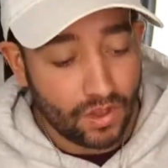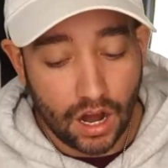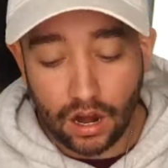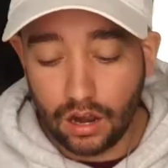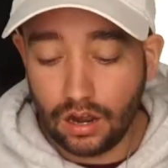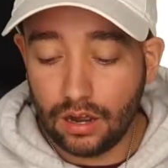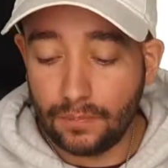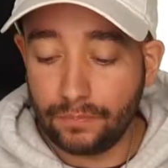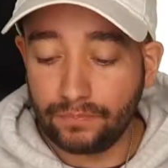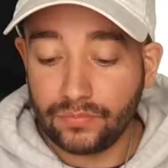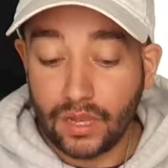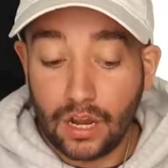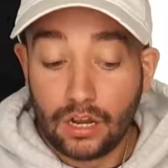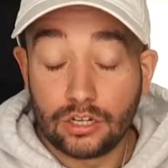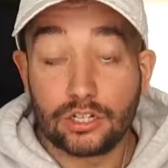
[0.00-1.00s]

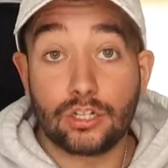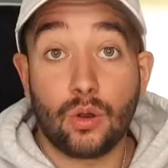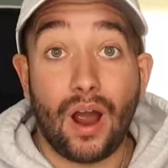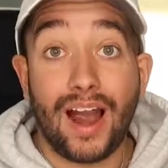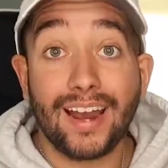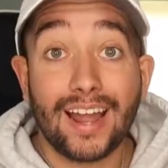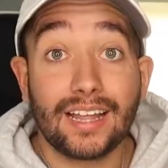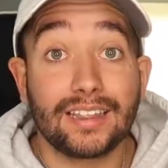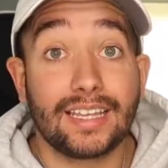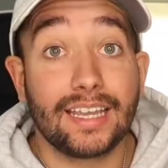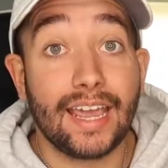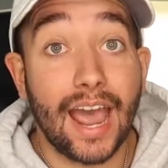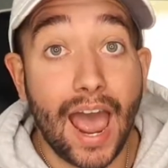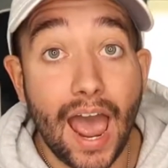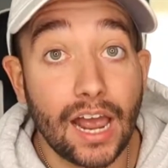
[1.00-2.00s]
So I got the
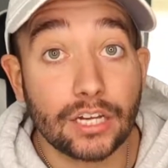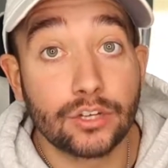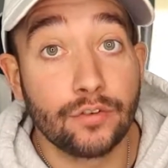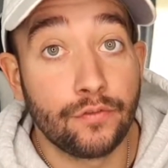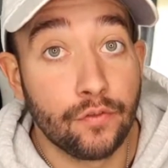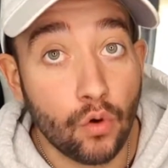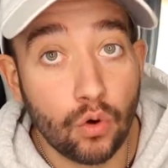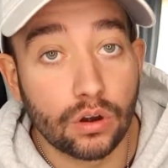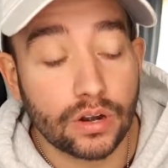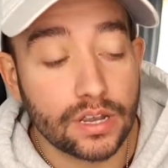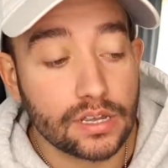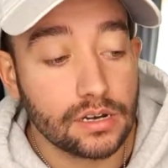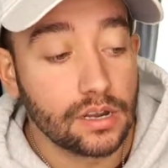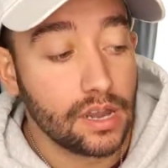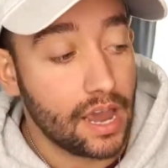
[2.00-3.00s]
cash for
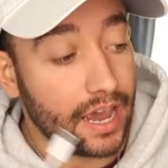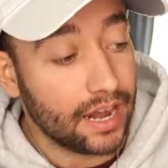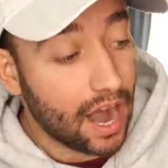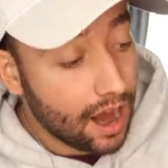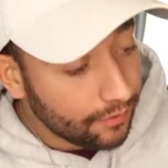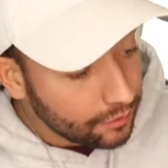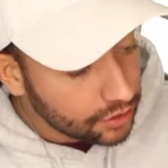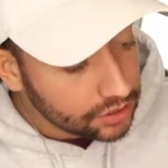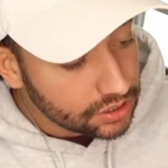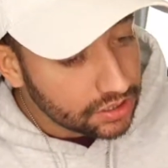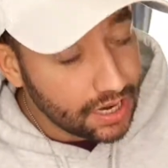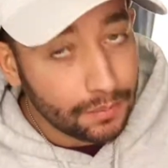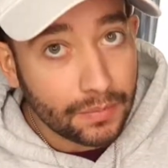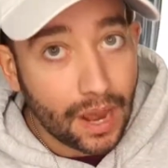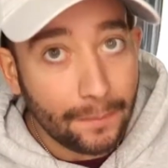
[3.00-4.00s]
it, and
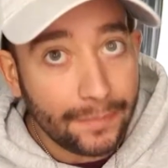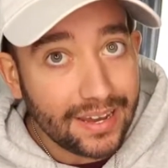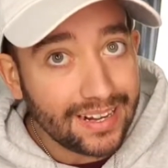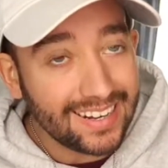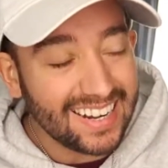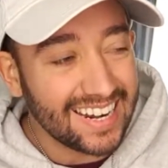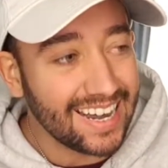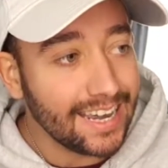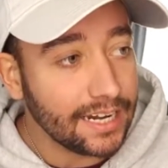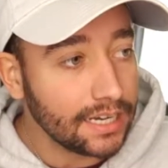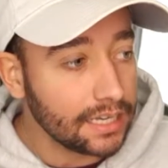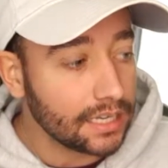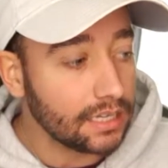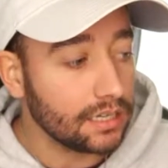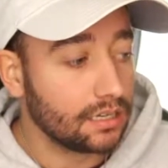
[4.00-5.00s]
obviously I'm not being an
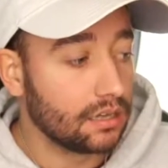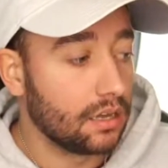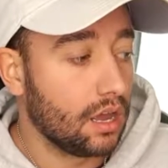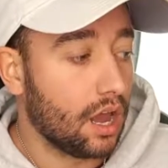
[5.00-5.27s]
idiot.